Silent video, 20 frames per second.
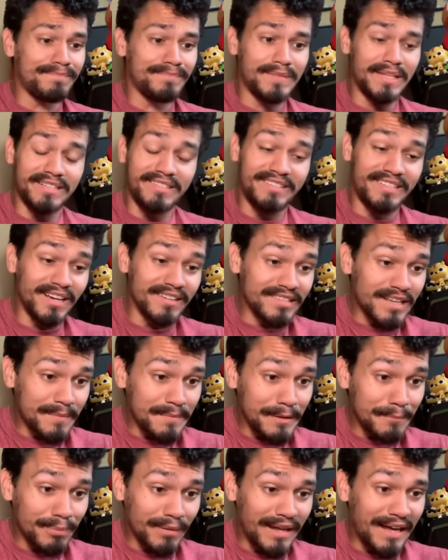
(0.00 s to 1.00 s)
it seals
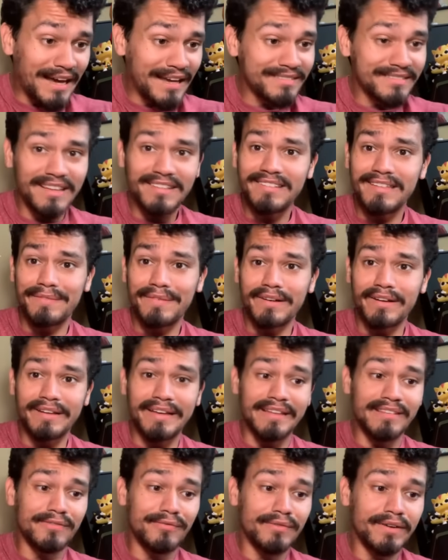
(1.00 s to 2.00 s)
enemy blast? That's even good
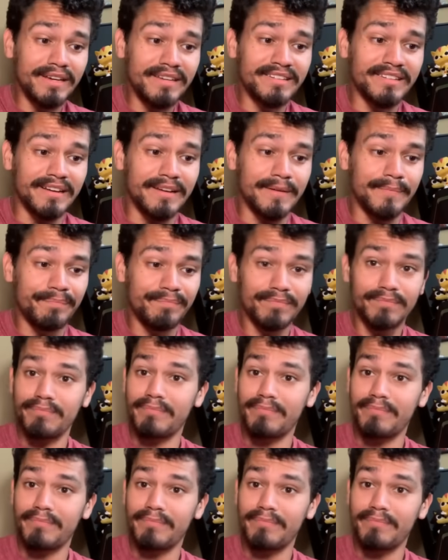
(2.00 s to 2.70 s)
against Frieza.